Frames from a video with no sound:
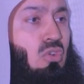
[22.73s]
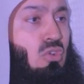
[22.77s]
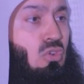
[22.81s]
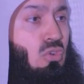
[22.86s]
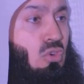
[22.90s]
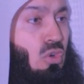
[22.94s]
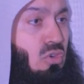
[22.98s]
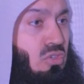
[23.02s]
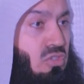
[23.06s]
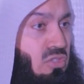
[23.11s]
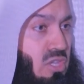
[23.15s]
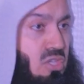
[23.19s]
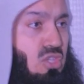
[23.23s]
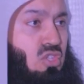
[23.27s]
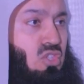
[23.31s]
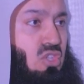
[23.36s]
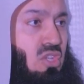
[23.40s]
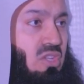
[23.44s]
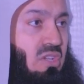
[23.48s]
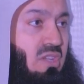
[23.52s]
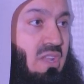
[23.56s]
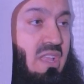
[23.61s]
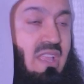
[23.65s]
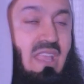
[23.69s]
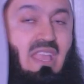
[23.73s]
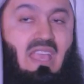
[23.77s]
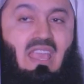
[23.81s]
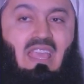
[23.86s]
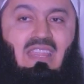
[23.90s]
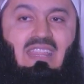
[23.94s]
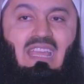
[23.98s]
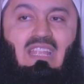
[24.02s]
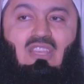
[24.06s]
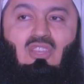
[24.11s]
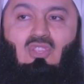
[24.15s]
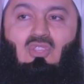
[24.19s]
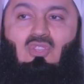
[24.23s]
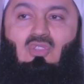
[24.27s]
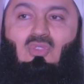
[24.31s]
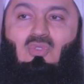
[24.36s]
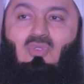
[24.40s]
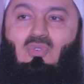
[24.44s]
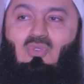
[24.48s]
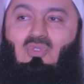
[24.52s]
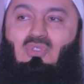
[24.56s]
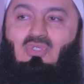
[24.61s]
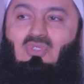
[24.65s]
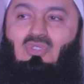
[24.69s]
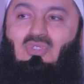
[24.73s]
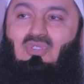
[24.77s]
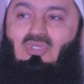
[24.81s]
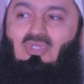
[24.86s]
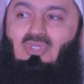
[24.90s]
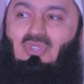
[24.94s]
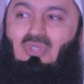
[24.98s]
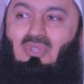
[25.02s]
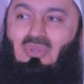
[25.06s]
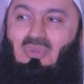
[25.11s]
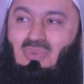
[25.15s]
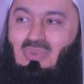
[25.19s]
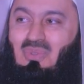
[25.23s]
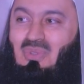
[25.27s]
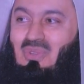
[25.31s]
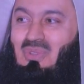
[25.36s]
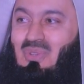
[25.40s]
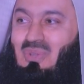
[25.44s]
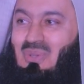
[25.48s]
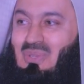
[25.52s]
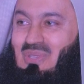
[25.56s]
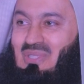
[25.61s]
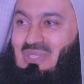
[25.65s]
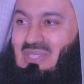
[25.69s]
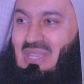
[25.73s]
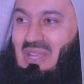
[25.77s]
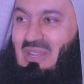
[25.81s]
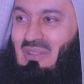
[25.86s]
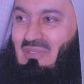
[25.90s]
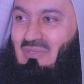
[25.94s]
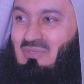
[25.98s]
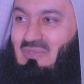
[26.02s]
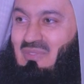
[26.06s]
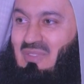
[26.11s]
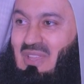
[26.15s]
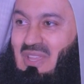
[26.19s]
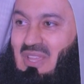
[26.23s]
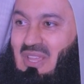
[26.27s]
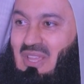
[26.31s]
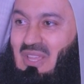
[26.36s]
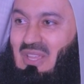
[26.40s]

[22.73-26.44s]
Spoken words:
on condition that you tune yourself